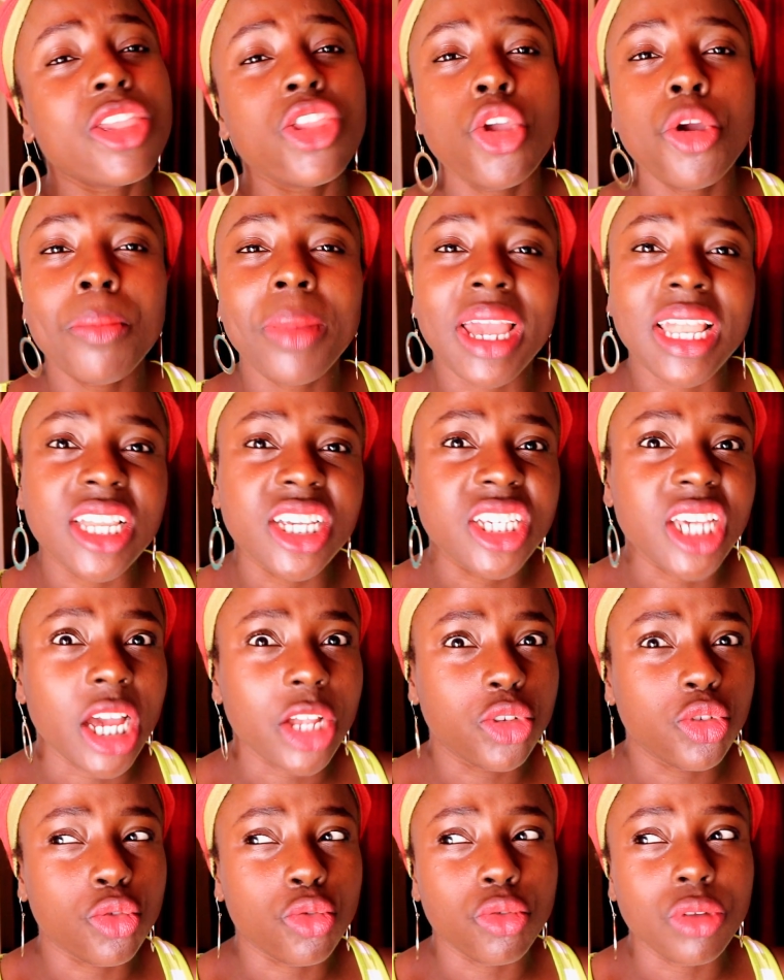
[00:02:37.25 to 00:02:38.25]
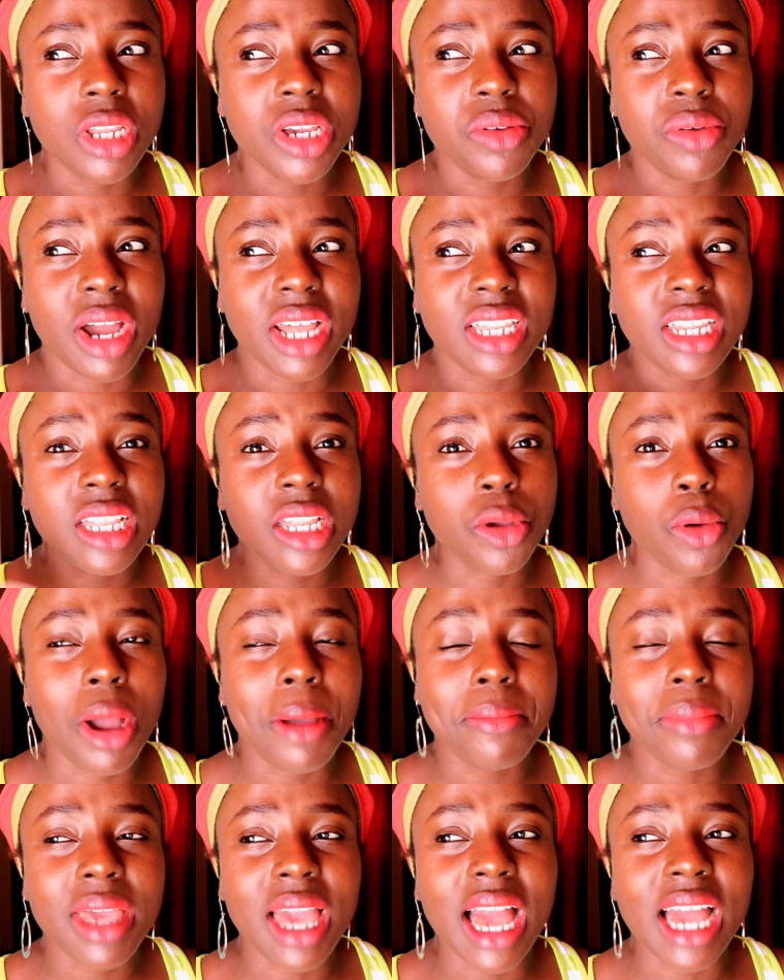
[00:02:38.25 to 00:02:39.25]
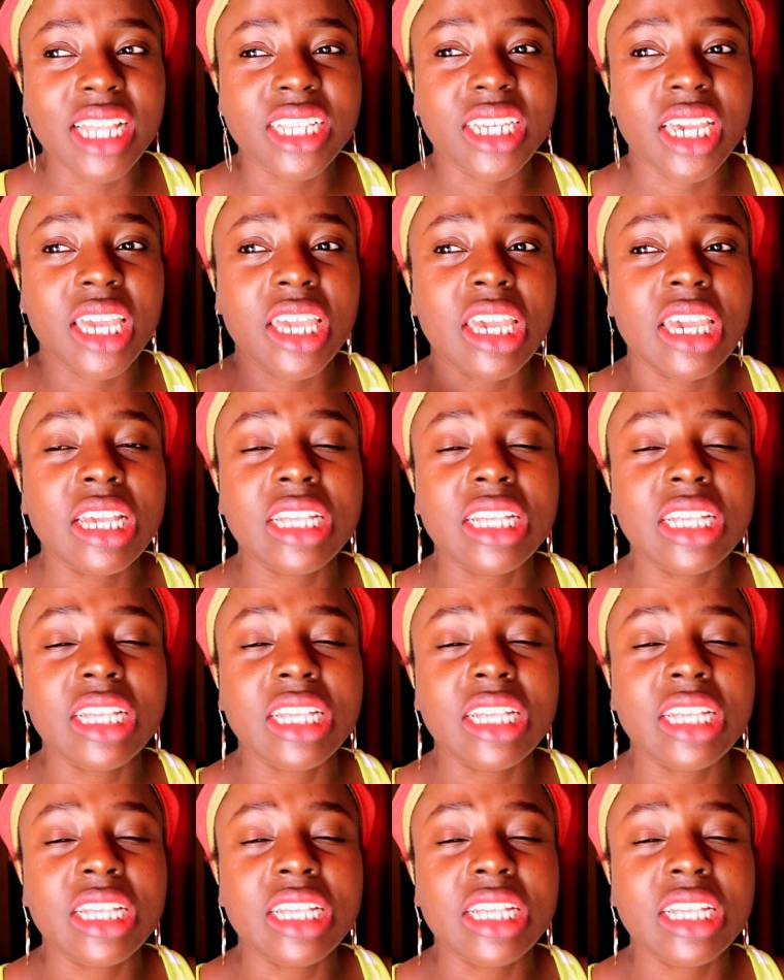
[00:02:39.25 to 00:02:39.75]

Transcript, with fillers: aje